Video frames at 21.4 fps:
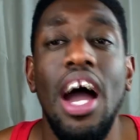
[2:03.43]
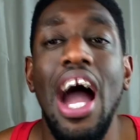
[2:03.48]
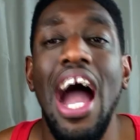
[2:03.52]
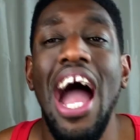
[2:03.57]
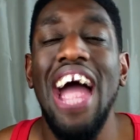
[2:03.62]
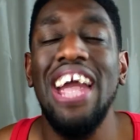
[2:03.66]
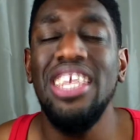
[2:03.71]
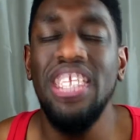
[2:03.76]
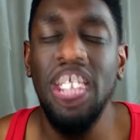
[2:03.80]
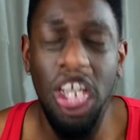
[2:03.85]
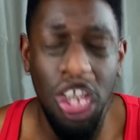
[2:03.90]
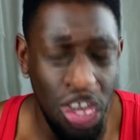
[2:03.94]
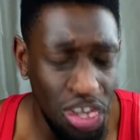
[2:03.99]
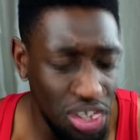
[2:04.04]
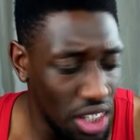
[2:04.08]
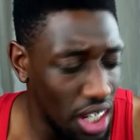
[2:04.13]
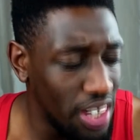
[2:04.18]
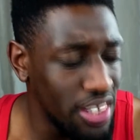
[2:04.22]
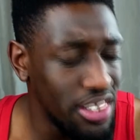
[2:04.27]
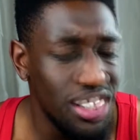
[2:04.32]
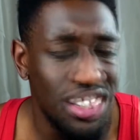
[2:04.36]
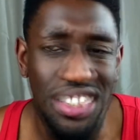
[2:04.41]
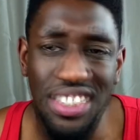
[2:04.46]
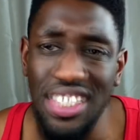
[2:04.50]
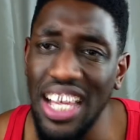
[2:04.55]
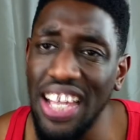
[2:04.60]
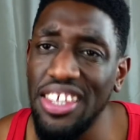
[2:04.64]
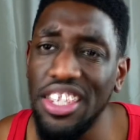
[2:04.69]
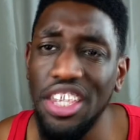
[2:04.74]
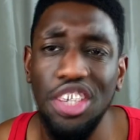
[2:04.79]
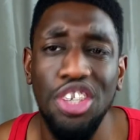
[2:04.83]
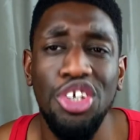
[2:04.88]
I need you to
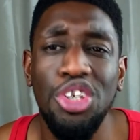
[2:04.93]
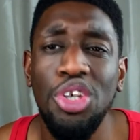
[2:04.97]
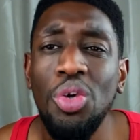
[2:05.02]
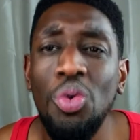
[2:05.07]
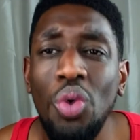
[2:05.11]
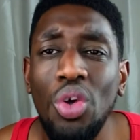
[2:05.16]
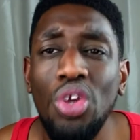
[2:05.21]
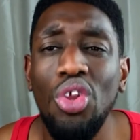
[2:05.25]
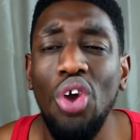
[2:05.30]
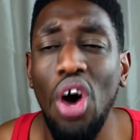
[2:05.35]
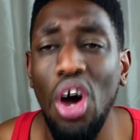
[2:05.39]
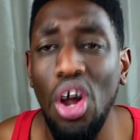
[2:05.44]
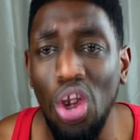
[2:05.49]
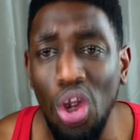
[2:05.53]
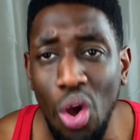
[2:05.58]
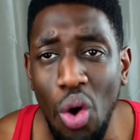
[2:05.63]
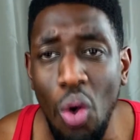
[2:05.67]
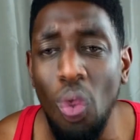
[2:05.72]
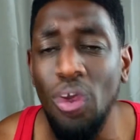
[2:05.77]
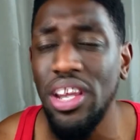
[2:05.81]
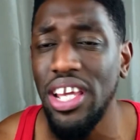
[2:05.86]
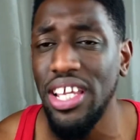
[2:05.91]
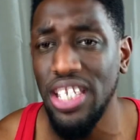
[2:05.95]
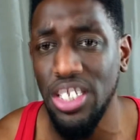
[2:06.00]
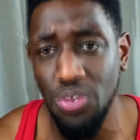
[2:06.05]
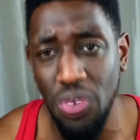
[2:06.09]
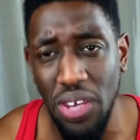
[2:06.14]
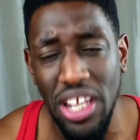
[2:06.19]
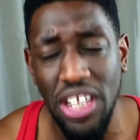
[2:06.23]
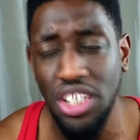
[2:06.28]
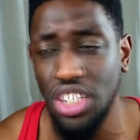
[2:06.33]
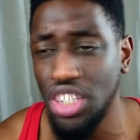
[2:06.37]
understand that you are not alone in this
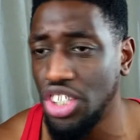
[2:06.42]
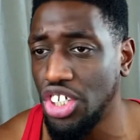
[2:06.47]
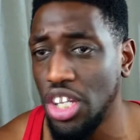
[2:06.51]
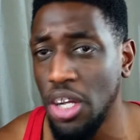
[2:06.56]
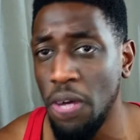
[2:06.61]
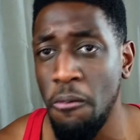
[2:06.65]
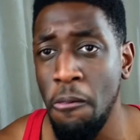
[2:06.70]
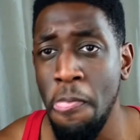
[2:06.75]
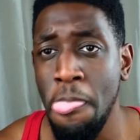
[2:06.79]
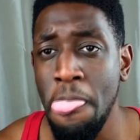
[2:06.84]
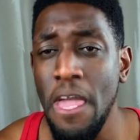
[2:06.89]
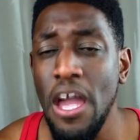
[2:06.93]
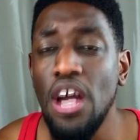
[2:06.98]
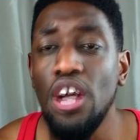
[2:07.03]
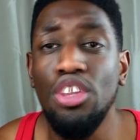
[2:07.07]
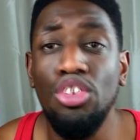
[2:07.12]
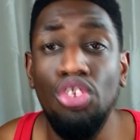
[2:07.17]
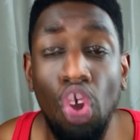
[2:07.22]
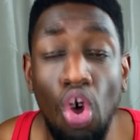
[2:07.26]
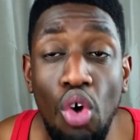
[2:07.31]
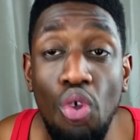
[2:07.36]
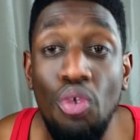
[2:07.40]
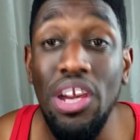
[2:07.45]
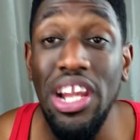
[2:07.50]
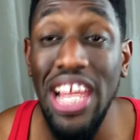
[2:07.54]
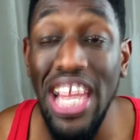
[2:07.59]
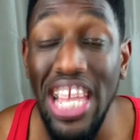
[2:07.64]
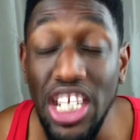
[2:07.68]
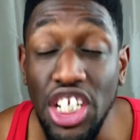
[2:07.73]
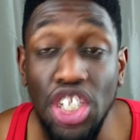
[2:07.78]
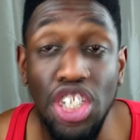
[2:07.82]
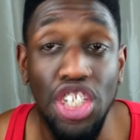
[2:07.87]
relationship. No
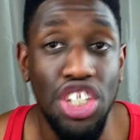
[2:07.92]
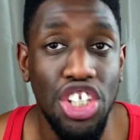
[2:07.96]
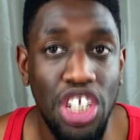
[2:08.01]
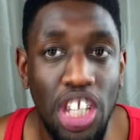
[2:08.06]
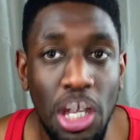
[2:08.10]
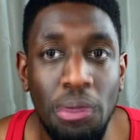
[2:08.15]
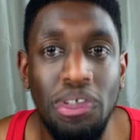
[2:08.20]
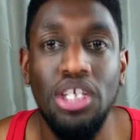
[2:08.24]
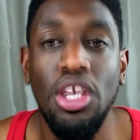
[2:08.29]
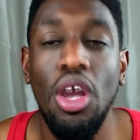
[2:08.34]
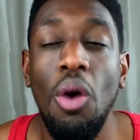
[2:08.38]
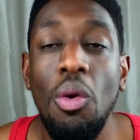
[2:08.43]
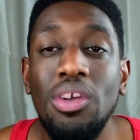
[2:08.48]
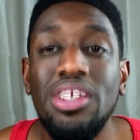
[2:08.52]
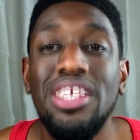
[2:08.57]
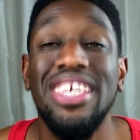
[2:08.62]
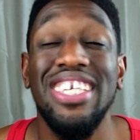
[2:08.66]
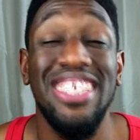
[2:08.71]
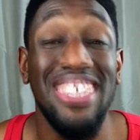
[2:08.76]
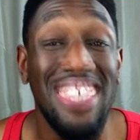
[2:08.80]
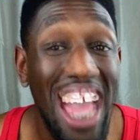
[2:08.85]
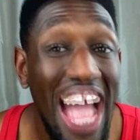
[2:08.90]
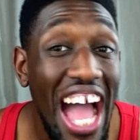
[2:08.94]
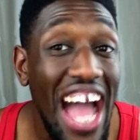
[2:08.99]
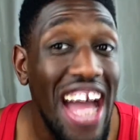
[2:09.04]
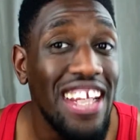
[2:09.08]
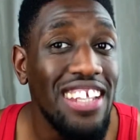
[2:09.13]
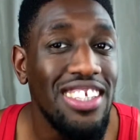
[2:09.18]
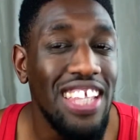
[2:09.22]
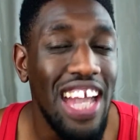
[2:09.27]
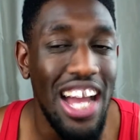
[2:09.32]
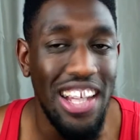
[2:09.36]
relationship is going to
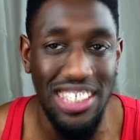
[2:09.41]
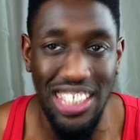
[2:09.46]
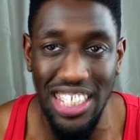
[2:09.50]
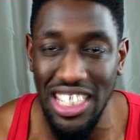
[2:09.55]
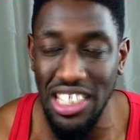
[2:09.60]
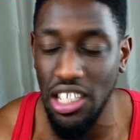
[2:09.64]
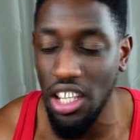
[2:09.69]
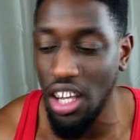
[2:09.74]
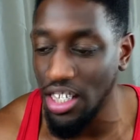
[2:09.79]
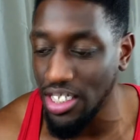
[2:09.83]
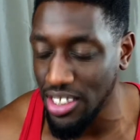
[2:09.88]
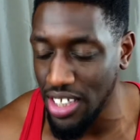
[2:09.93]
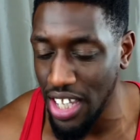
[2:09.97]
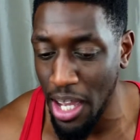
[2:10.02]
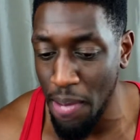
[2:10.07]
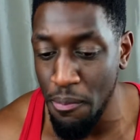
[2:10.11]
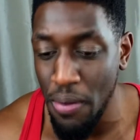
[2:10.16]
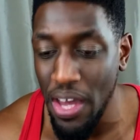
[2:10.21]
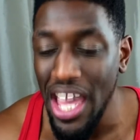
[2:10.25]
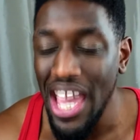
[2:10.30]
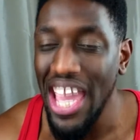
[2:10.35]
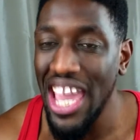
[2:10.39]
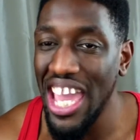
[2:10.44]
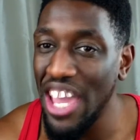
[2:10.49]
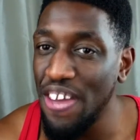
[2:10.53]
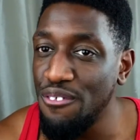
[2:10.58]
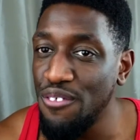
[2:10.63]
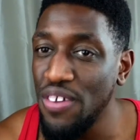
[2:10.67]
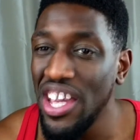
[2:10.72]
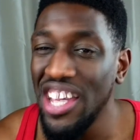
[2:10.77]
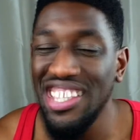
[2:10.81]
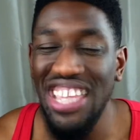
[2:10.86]
stand, I said this last time,
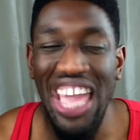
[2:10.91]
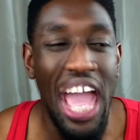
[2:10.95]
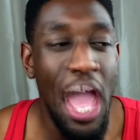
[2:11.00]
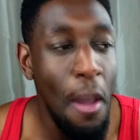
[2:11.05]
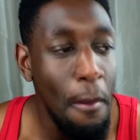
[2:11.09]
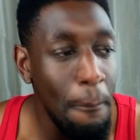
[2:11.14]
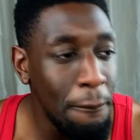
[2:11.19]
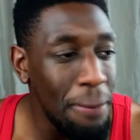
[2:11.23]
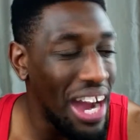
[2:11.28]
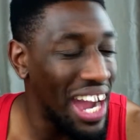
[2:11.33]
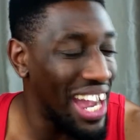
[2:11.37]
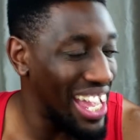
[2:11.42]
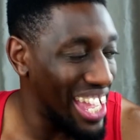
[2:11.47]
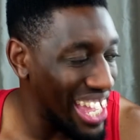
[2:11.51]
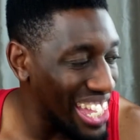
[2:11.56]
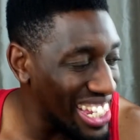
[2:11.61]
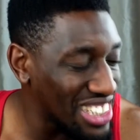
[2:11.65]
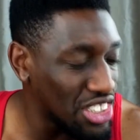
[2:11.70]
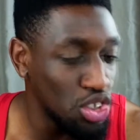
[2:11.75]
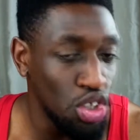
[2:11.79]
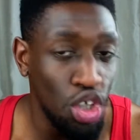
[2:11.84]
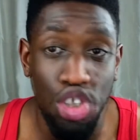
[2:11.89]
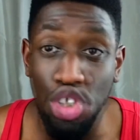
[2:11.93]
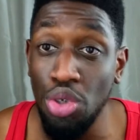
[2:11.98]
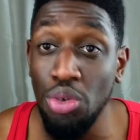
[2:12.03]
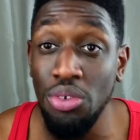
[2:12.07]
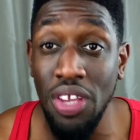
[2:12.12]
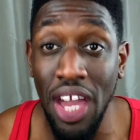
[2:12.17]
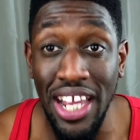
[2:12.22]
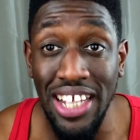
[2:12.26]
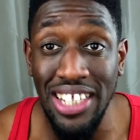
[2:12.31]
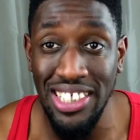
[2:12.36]
if the empire is not
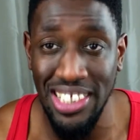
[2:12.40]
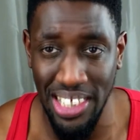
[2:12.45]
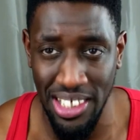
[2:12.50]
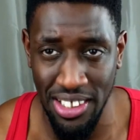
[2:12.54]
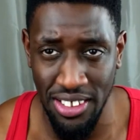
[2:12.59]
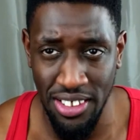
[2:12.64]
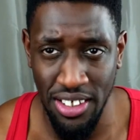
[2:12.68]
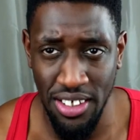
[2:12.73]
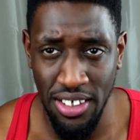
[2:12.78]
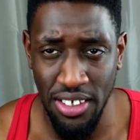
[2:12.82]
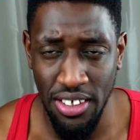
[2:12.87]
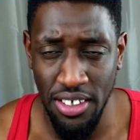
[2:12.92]
united.